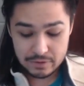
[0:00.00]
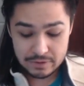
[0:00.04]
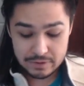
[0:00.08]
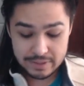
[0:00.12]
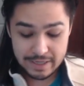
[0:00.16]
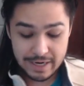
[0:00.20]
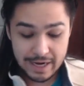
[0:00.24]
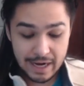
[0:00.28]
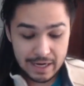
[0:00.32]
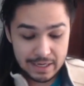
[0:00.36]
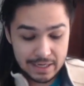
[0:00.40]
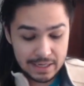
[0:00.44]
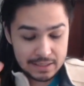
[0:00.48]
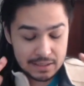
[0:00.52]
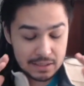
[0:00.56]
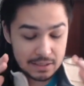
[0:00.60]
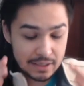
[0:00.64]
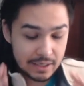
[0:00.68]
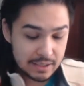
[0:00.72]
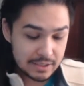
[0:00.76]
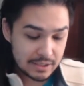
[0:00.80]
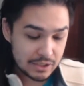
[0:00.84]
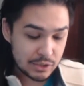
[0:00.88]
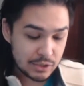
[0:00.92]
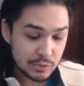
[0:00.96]
A
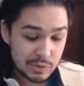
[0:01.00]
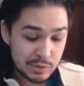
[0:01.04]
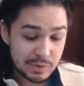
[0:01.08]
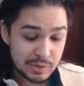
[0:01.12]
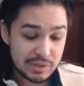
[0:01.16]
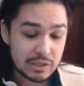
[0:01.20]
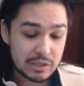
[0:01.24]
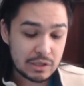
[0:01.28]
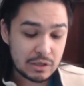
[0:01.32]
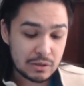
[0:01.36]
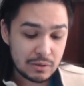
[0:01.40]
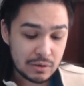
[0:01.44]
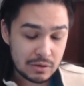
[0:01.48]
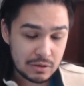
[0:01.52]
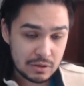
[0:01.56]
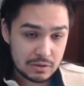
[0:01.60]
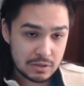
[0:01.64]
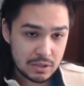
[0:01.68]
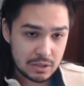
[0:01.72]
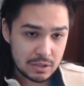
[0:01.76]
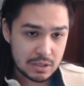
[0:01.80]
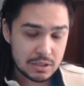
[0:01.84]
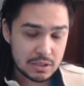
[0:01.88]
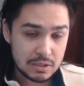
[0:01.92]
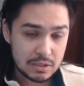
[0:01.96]
designations, which we know are the
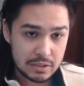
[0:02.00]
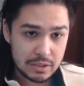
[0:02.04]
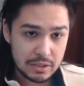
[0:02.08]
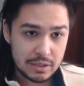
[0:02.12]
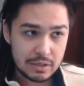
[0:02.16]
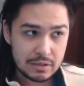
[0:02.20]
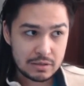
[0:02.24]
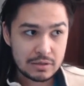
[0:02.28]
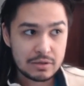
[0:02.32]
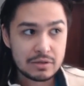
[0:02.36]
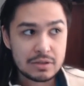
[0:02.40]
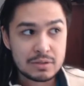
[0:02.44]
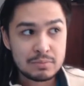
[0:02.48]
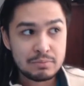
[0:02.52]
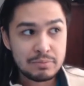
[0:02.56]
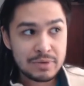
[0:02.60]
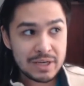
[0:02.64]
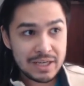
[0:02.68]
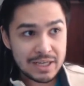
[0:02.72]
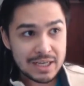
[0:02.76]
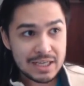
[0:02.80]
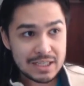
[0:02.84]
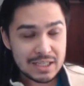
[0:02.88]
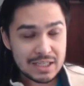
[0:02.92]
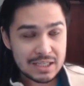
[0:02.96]
Justice League. There's B
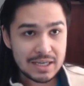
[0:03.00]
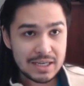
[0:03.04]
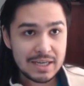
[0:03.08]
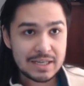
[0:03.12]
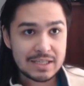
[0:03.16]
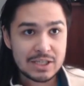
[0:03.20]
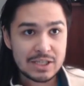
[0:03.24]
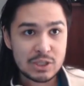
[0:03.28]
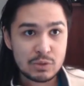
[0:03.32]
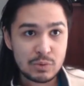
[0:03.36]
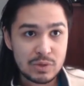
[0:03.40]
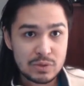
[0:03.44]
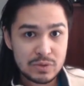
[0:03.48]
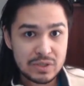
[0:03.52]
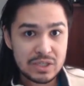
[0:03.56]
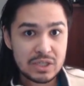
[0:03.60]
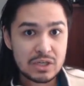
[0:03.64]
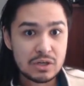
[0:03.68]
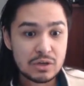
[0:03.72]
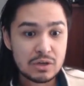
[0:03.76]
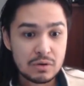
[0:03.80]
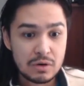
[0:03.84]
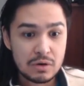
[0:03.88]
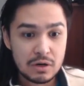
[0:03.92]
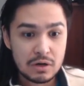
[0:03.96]
designations, which we
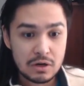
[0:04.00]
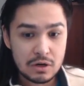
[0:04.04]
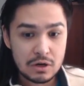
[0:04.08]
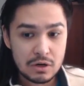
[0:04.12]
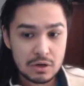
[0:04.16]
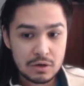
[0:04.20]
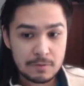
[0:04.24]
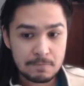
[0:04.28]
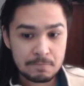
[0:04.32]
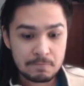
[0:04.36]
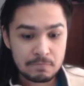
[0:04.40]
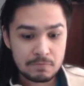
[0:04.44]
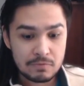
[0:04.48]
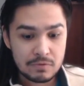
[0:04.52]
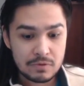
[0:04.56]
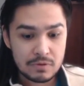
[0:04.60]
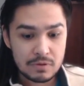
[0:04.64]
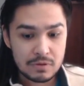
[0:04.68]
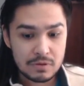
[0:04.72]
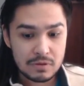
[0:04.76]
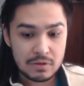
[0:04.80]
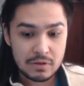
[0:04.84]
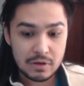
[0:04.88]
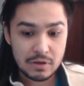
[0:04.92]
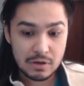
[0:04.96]
know are
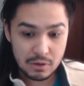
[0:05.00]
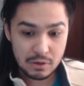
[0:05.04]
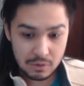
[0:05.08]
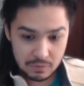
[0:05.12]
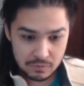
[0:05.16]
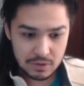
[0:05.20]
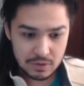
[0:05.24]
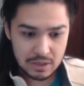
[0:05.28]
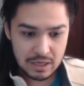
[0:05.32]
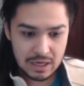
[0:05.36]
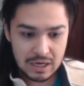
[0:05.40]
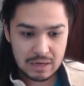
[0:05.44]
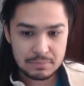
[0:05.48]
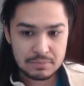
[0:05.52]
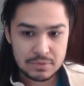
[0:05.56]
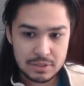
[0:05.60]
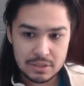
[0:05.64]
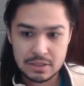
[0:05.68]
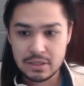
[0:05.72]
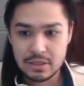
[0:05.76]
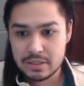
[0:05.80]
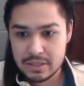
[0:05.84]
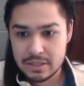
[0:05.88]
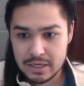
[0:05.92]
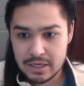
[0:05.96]
the covert ops,
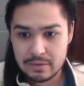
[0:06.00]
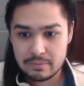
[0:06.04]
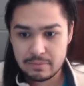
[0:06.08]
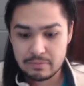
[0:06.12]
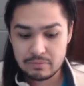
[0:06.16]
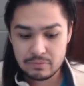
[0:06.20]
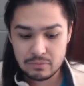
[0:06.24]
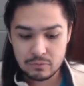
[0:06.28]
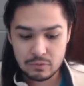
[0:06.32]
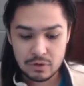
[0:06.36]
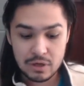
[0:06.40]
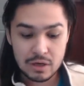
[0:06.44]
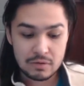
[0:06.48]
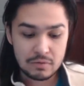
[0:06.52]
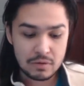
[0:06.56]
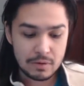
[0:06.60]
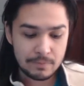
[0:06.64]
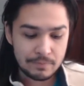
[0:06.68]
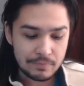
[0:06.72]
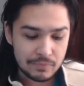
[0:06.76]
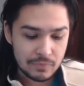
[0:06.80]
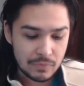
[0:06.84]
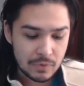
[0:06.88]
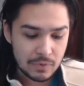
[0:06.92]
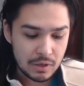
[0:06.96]
the team, whatever.
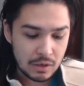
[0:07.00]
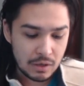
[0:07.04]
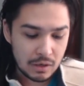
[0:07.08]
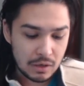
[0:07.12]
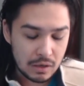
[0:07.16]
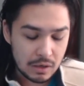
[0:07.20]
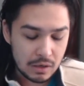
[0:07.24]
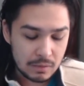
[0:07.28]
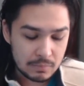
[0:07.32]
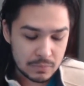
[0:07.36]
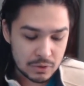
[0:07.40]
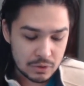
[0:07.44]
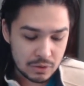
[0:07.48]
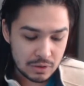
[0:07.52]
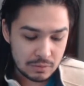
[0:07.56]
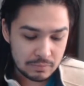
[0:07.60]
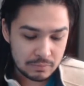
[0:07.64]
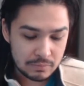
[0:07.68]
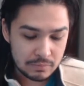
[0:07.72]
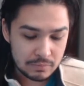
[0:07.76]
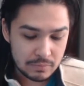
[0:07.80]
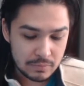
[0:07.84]
So